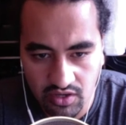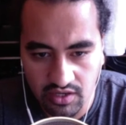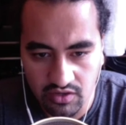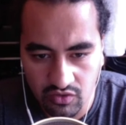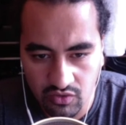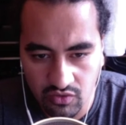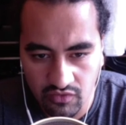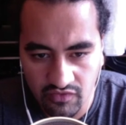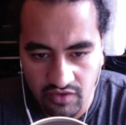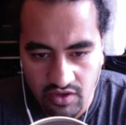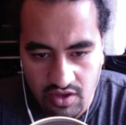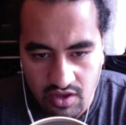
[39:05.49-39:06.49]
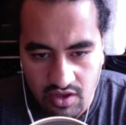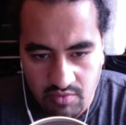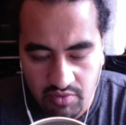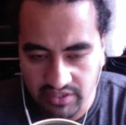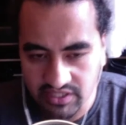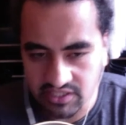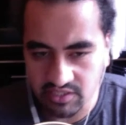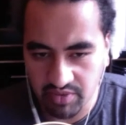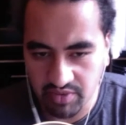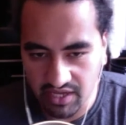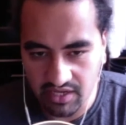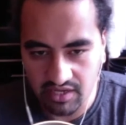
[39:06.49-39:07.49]
And you've
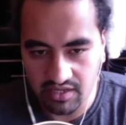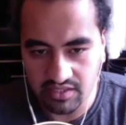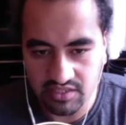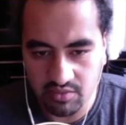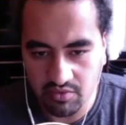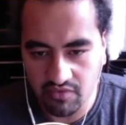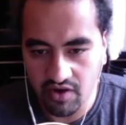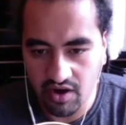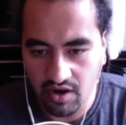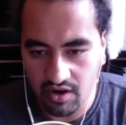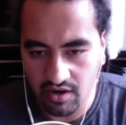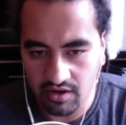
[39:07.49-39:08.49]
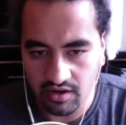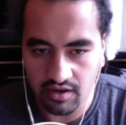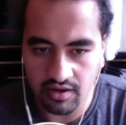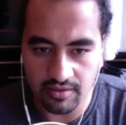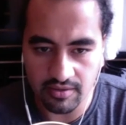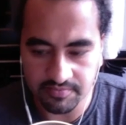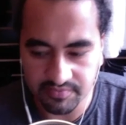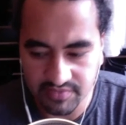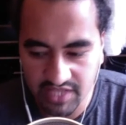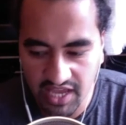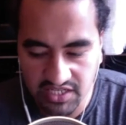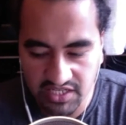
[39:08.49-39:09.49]
participated in some of our
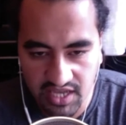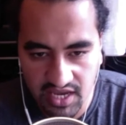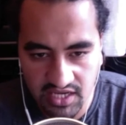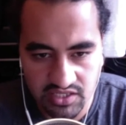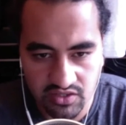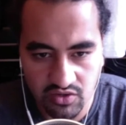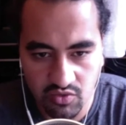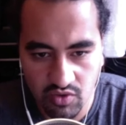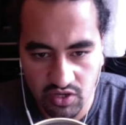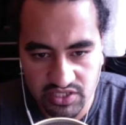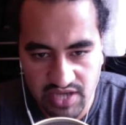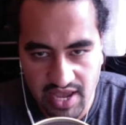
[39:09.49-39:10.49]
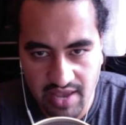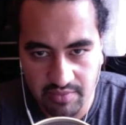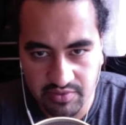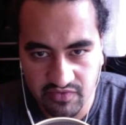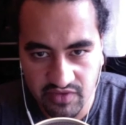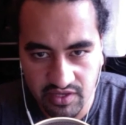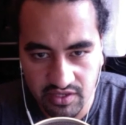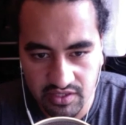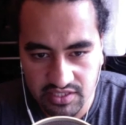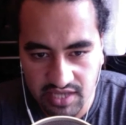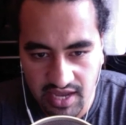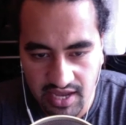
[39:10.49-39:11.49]
educational workshops via
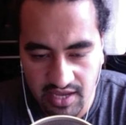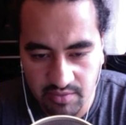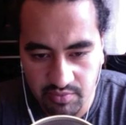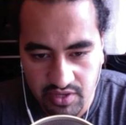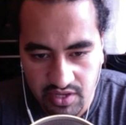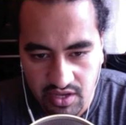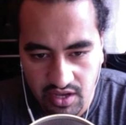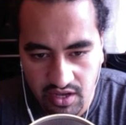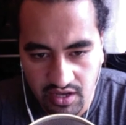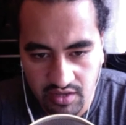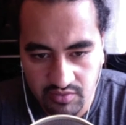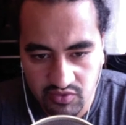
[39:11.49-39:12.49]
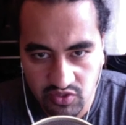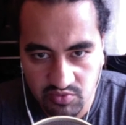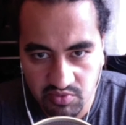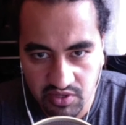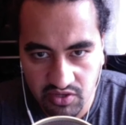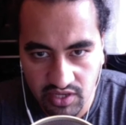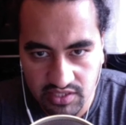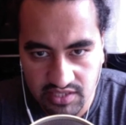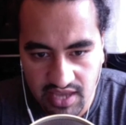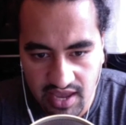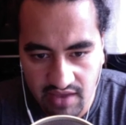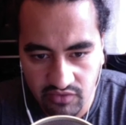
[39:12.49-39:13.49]
Skype. So it's been great to
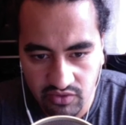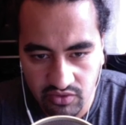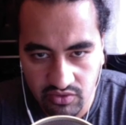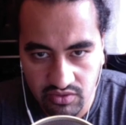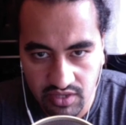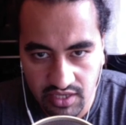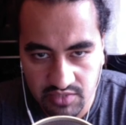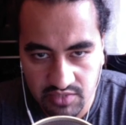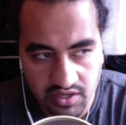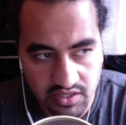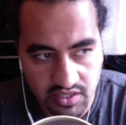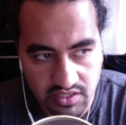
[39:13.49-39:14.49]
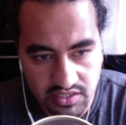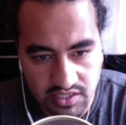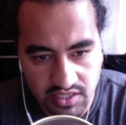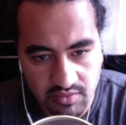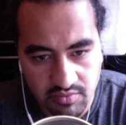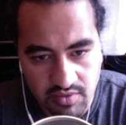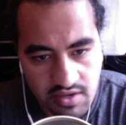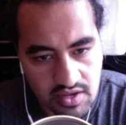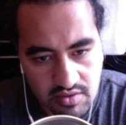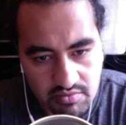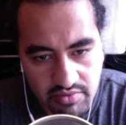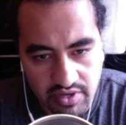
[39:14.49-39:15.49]
have you as part of the team.
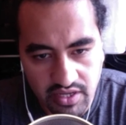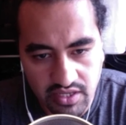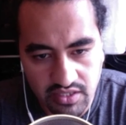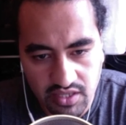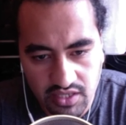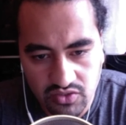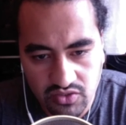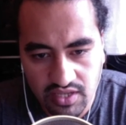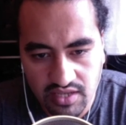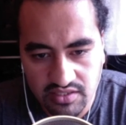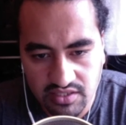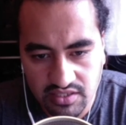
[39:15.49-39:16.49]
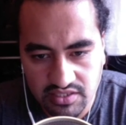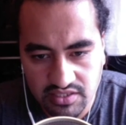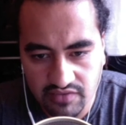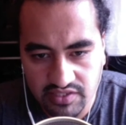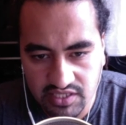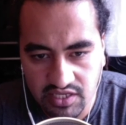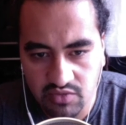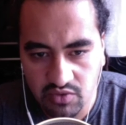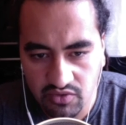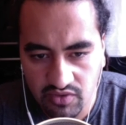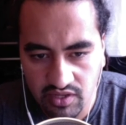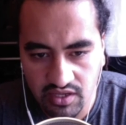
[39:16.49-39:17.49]
But in 2017,
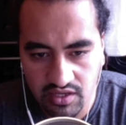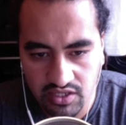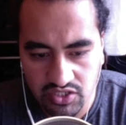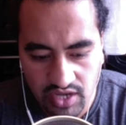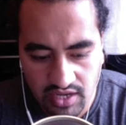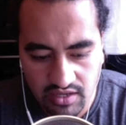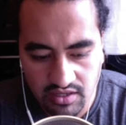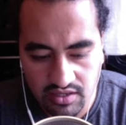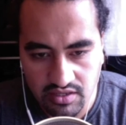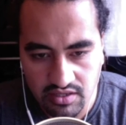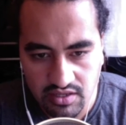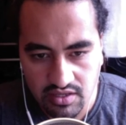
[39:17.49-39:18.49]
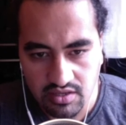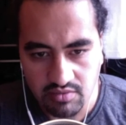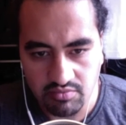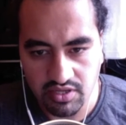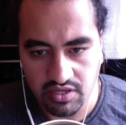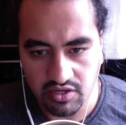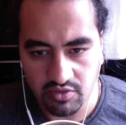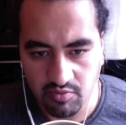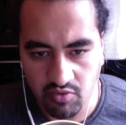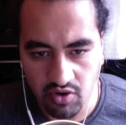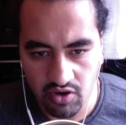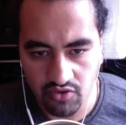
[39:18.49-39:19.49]
we're really going to try to be a little bit
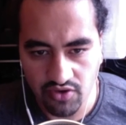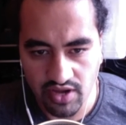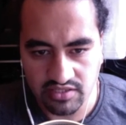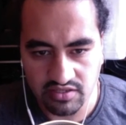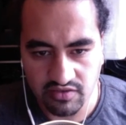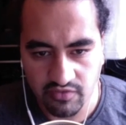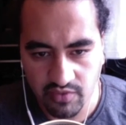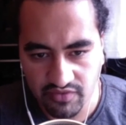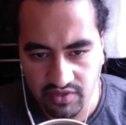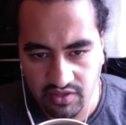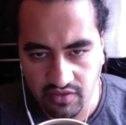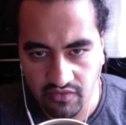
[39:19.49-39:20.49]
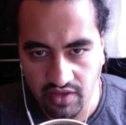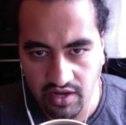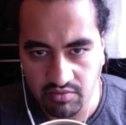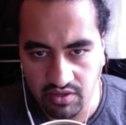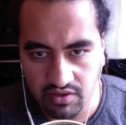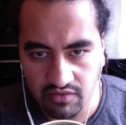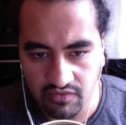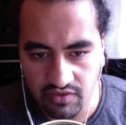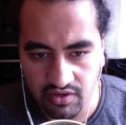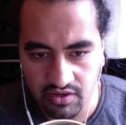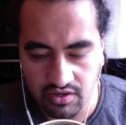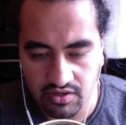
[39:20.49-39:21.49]
more aggressive with the development of
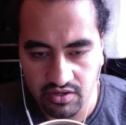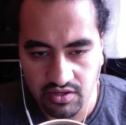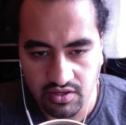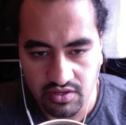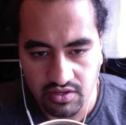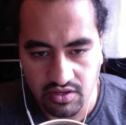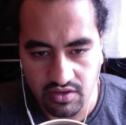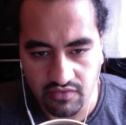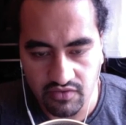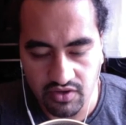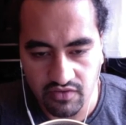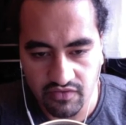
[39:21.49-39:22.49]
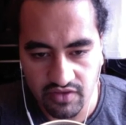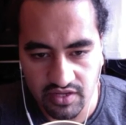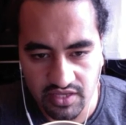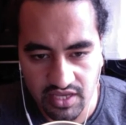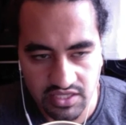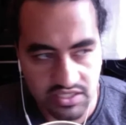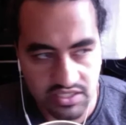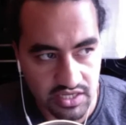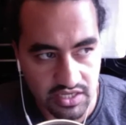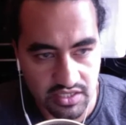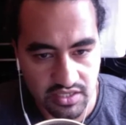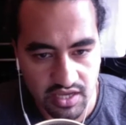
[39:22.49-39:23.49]
your
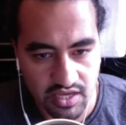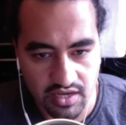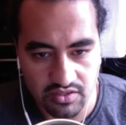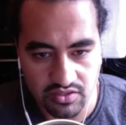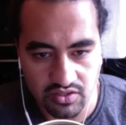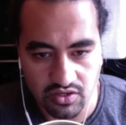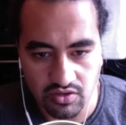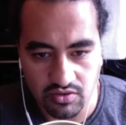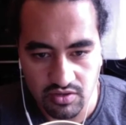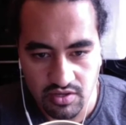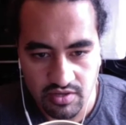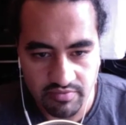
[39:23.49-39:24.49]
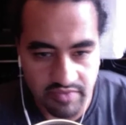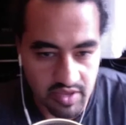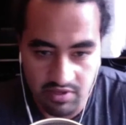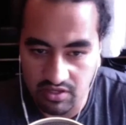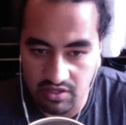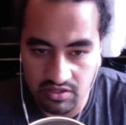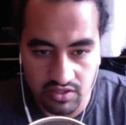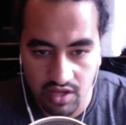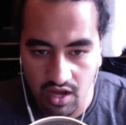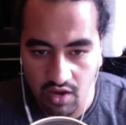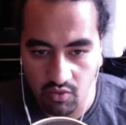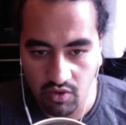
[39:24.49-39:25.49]
affiliation and you know, maybe
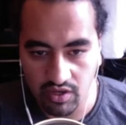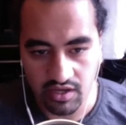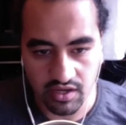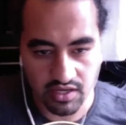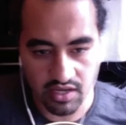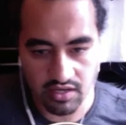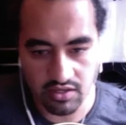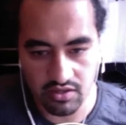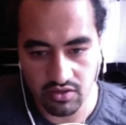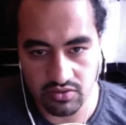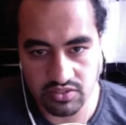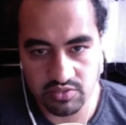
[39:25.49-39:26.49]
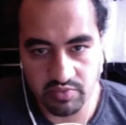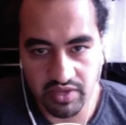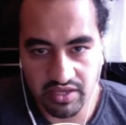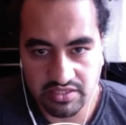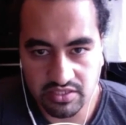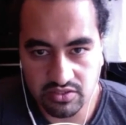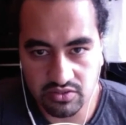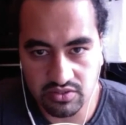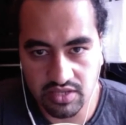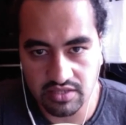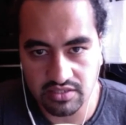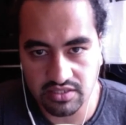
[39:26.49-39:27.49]
working on getting your own space in
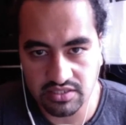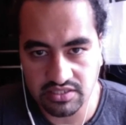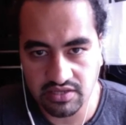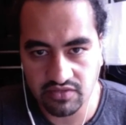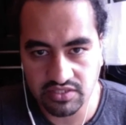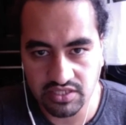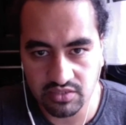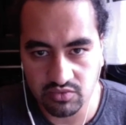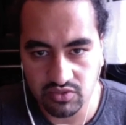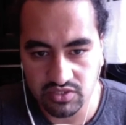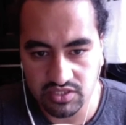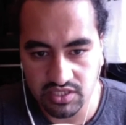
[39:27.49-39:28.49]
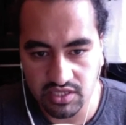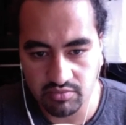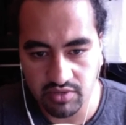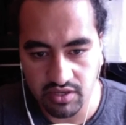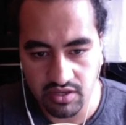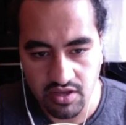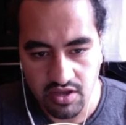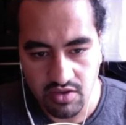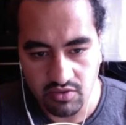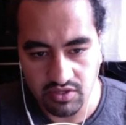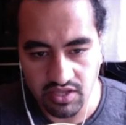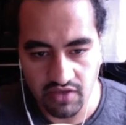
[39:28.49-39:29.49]
2017. We'll see, but
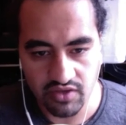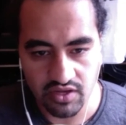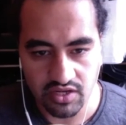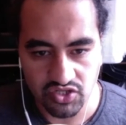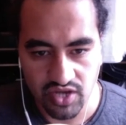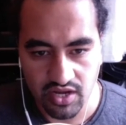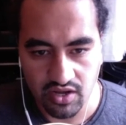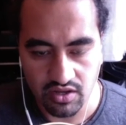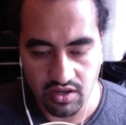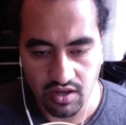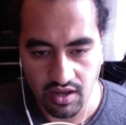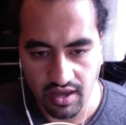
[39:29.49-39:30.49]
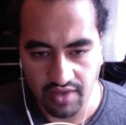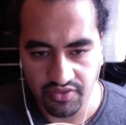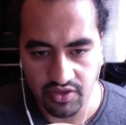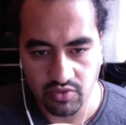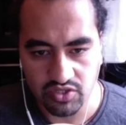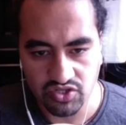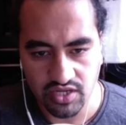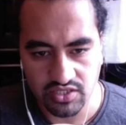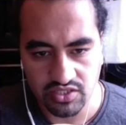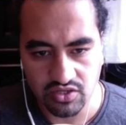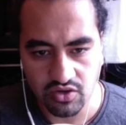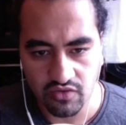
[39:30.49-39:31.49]
we're definitely going to try to, I think we're trying
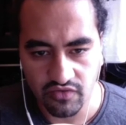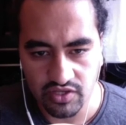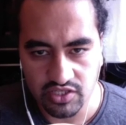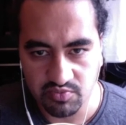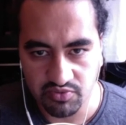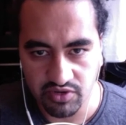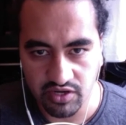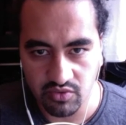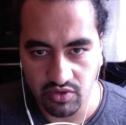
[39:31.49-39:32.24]
to go for the spring.